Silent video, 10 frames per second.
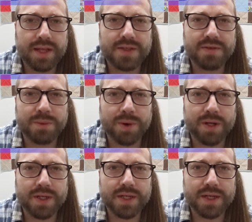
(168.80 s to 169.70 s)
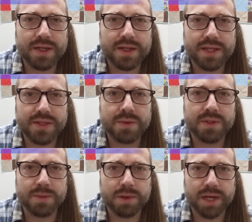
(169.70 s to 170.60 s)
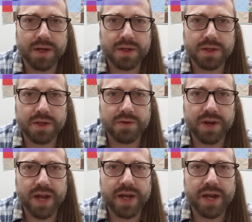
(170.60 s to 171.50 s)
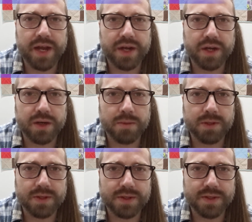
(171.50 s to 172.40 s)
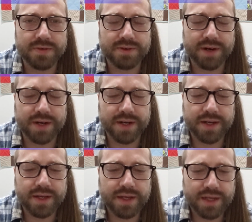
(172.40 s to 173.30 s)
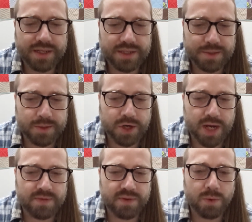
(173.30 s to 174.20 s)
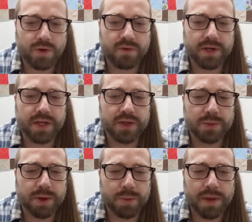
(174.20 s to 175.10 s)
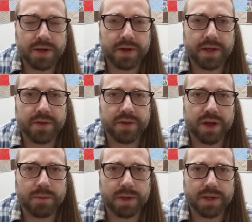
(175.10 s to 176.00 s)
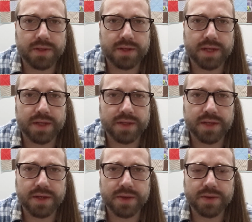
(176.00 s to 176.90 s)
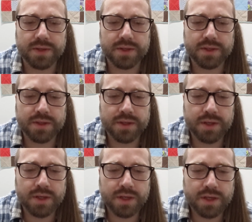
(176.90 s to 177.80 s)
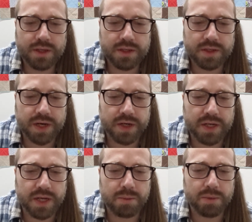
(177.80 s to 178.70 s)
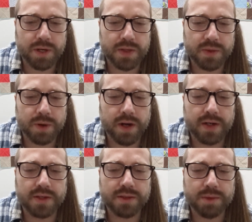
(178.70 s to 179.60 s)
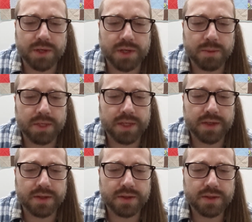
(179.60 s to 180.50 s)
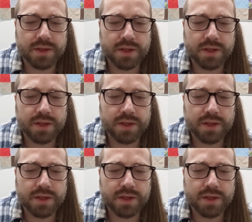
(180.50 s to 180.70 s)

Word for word: Thanks for watching. This was a production of Ned Ned Nerb the Schizophrenic. Subscribe for more videos about mental health topics and psychosis. Share to help raise awareness among your peers.